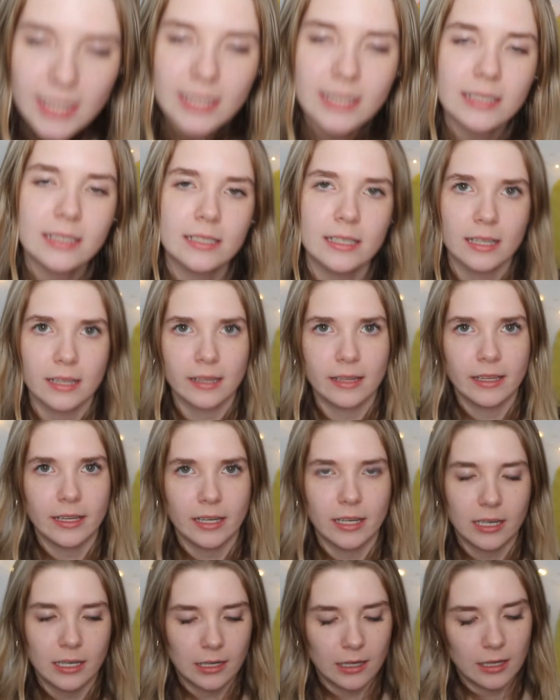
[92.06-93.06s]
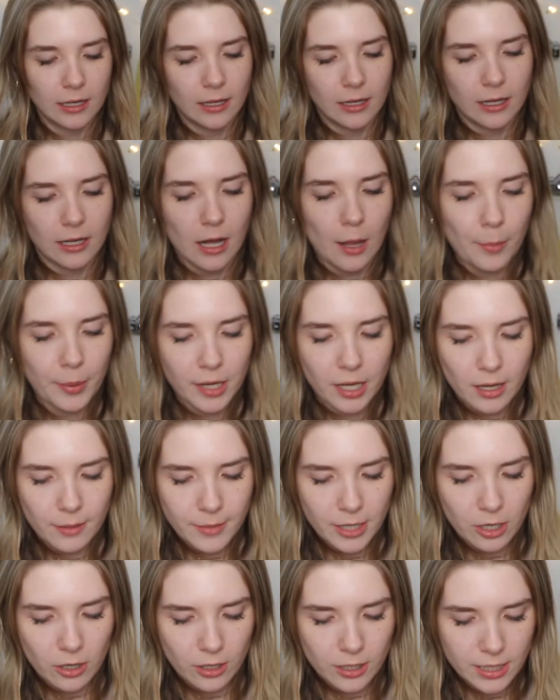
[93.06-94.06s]
in their
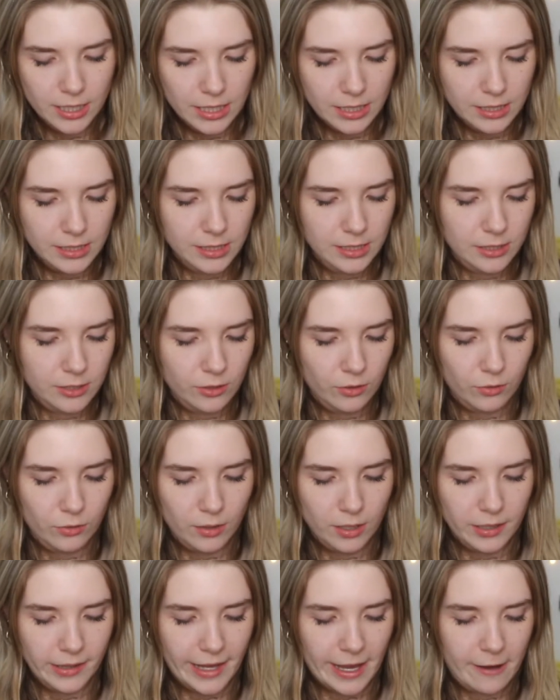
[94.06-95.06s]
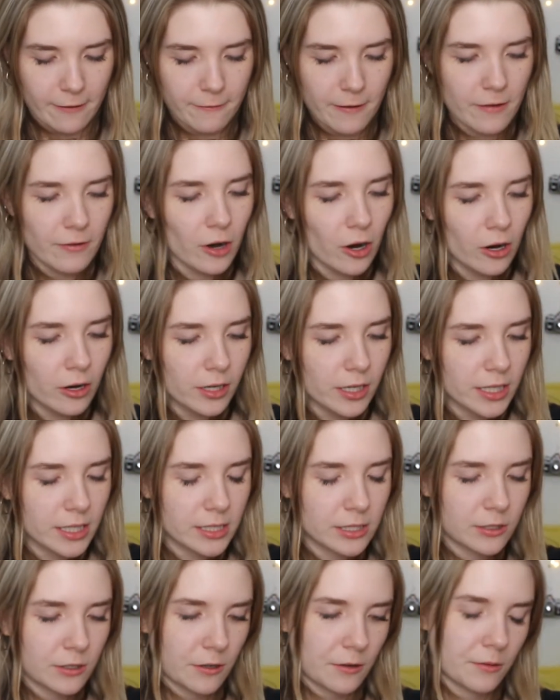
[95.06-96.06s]
up-and-coming artist or like favorite
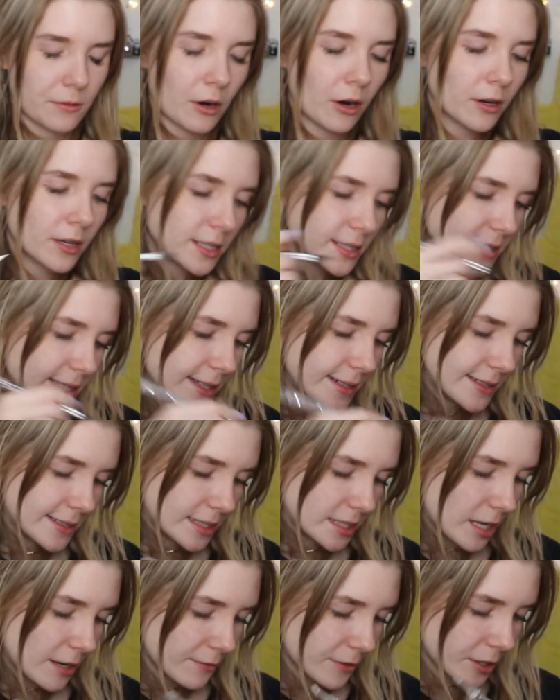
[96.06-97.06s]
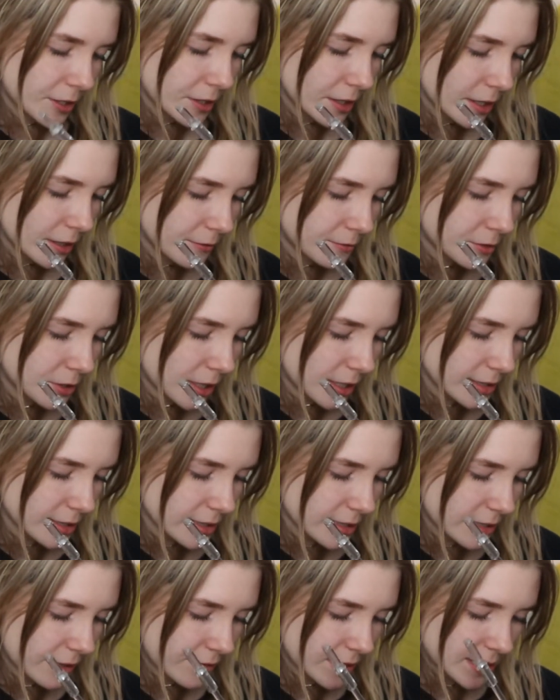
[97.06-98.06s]
artist or artist they discovered of
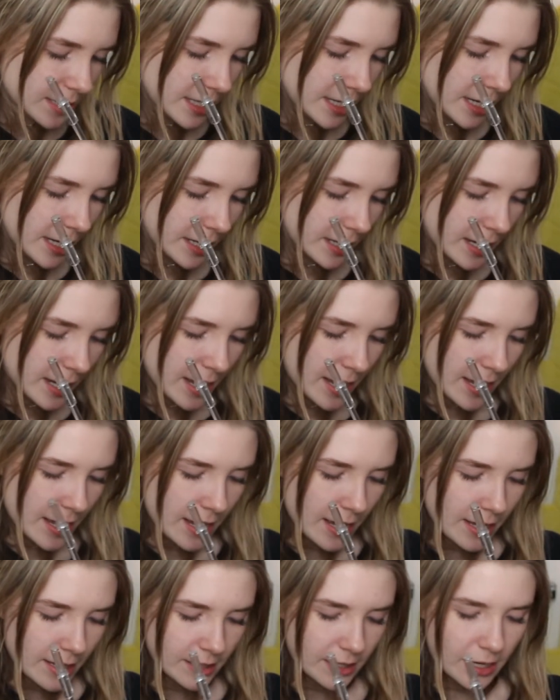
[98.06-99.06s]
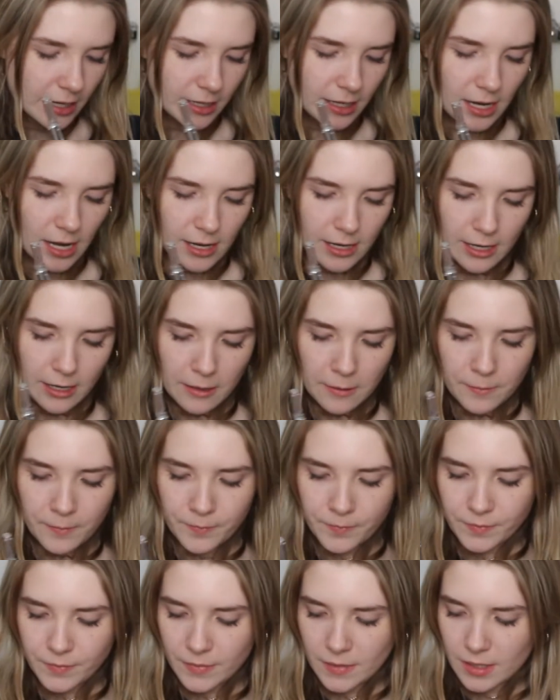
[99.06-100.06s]
2017, yada yada.
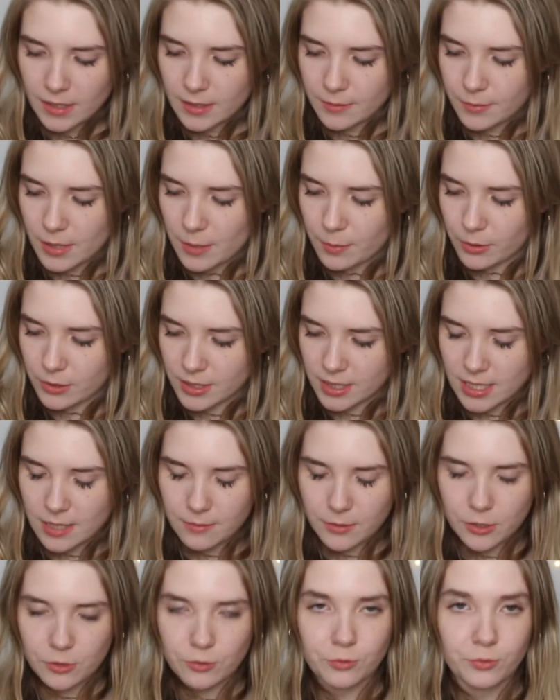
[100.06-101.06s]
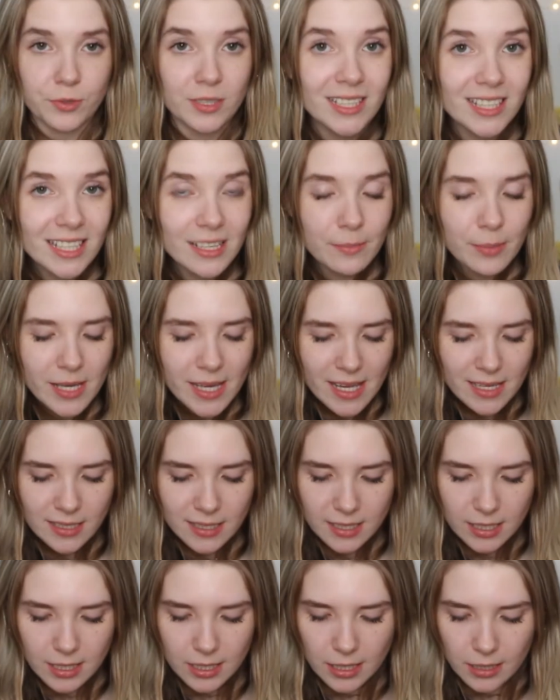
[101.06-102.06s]
People seem to really be
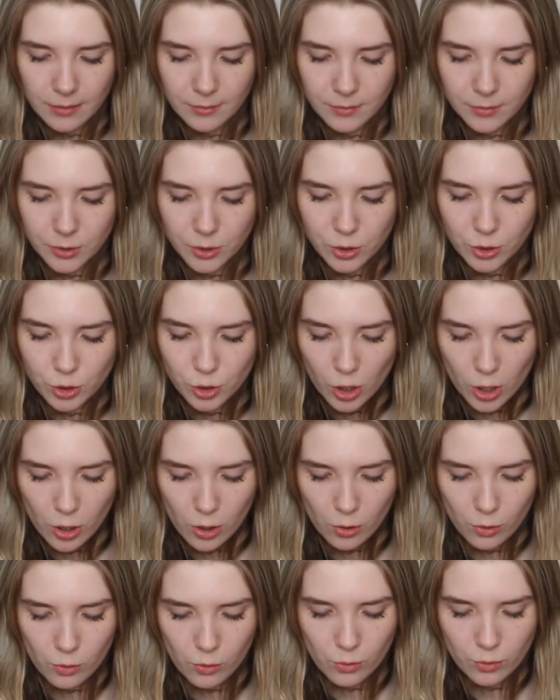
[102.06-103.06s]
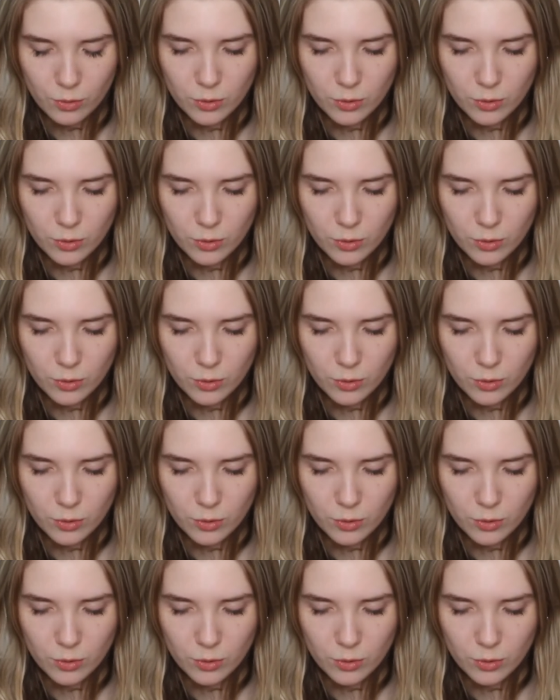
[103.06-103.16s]
into them, so